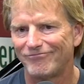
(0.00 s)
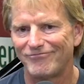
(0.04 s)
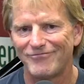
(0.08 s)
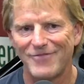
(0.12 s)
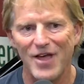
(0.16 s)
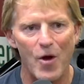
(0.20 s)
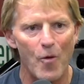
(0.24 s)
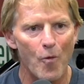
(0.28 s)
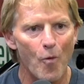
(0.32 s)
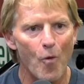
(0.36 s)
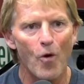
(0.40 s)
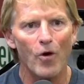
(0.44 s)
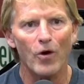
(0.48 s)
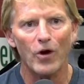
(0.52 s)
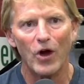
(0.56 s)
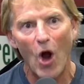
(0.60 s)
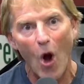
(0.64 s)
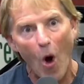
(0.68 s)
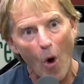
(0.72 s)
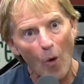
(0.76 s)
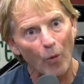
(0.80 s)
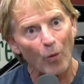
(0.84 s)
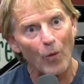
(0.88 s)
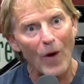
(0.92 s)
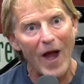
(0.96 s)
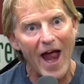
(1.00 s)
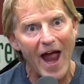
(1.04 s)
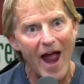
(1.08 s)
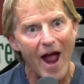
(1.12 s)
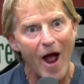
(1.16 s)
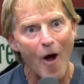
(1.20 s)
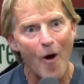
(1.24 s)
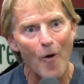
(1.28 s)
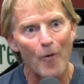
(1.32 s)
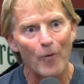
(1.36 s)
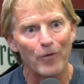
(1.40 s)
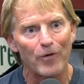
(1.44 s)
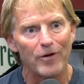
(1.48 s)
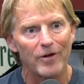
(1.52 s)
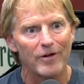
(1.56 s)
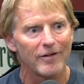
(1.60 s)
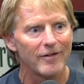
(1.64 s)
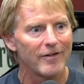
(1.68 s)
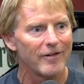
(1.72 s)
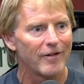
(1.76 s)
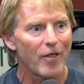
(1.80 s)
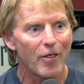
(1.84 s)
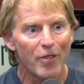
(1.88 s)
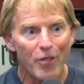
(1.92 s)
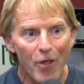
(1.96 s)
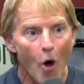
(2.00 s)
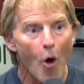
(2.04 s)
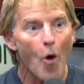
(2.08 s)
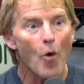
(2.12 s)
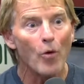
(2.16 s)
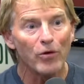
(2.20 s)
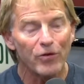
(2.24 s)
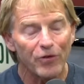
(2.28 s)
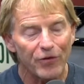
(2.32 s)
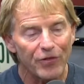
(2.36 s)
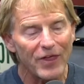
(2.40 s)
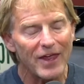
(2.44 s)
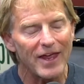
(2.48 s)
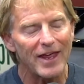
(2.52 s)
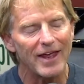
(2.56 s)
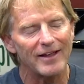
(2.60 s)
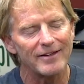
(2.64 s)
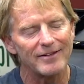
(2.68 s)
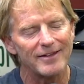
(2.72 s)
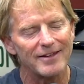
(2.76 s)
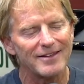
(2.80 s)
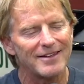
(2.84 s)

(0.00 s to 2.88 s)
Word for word: they work around those things.